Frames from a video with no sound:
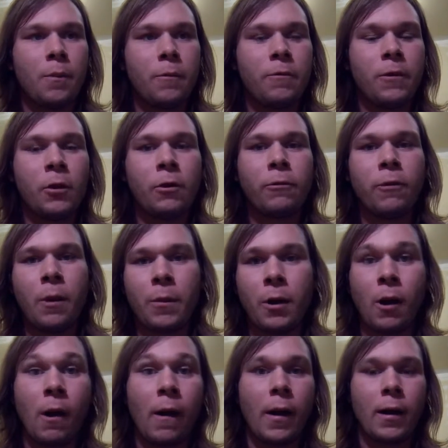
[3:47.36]
feel from it
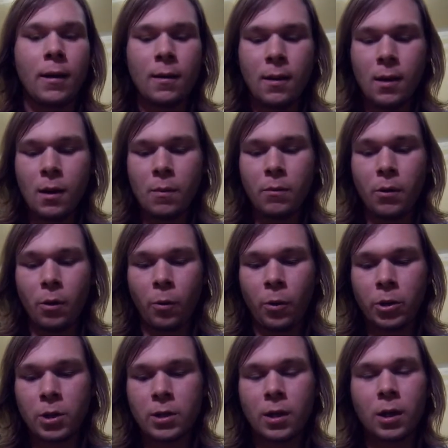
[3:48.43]
already. But we're
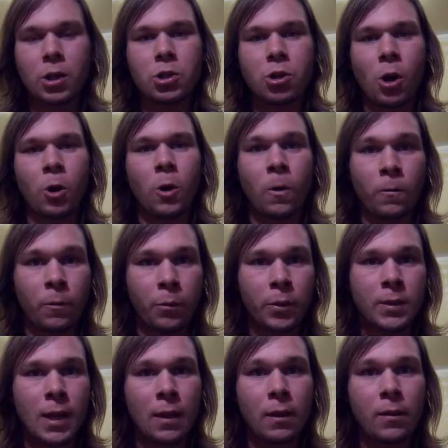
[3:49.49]
just going to start over and
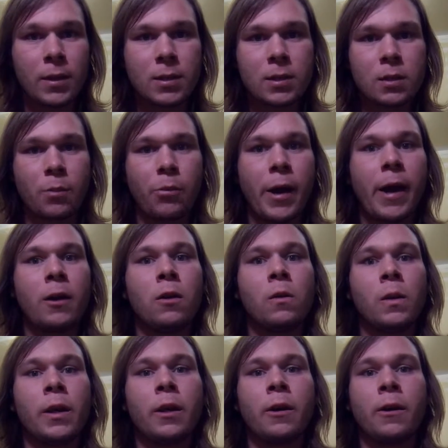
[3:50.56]
pretend that this is a brand new
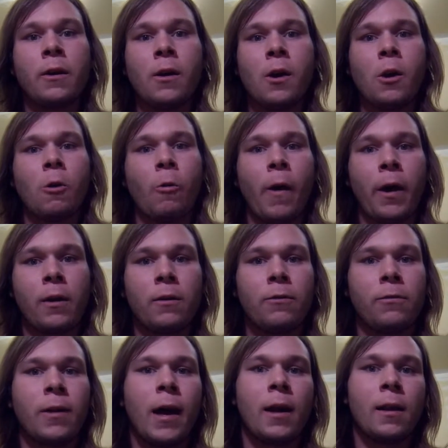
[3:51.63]
leader right on the
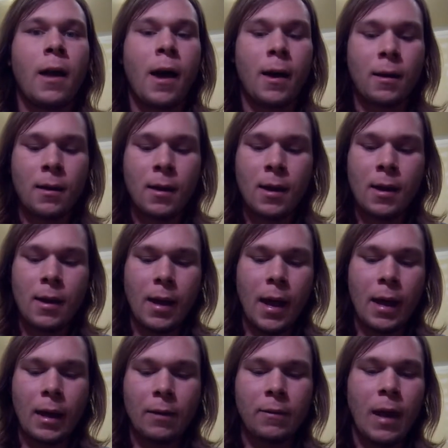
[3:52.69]
fly line,
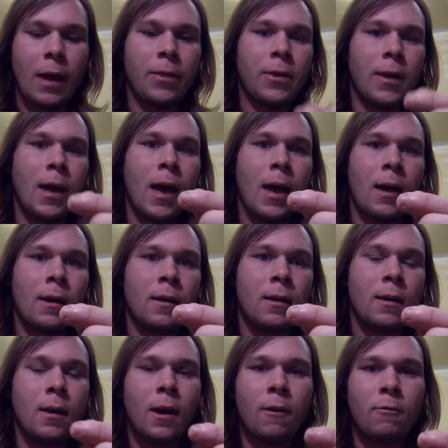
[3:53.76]
and I've got the
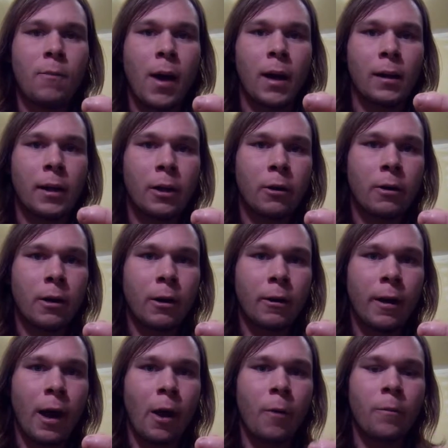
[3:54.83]
end of my leader here
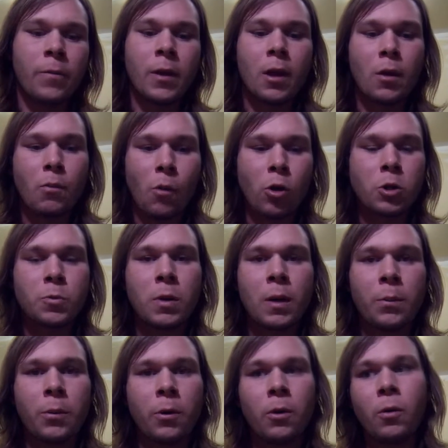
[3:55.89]
now. Most
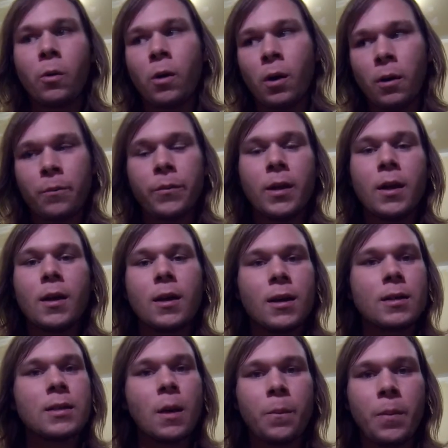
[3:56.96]
people, well,
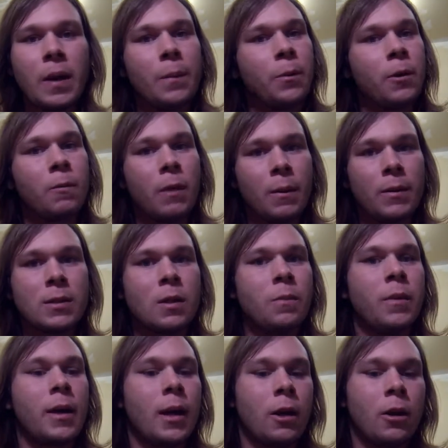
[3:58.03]
some people, maybe some
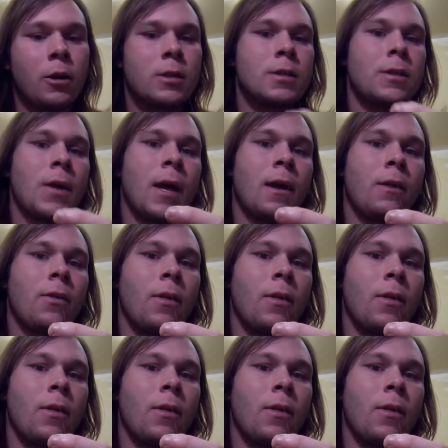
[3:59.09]
beginners, think